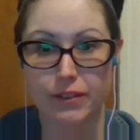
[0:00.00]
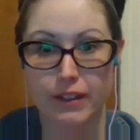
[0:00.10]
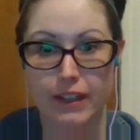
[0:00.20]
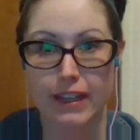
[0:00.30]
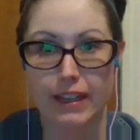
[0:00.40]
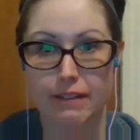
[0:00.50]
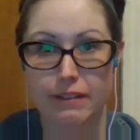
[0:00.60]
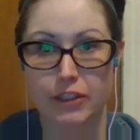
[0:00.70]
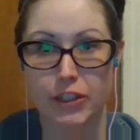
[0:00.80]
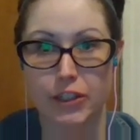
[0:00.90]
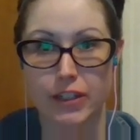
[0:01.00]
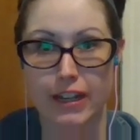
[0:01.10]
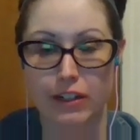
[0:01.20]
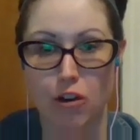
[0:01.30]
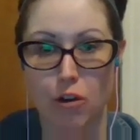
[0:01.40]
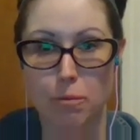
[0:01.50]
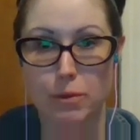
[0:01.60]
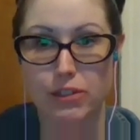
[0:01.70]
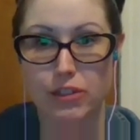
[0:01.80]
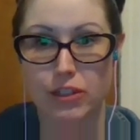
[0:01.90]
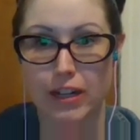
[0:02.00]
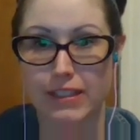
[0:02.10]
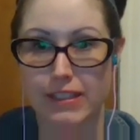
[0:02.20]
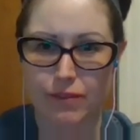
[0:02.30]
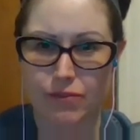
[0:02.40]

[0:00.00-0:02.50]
and learn how to cope with stress.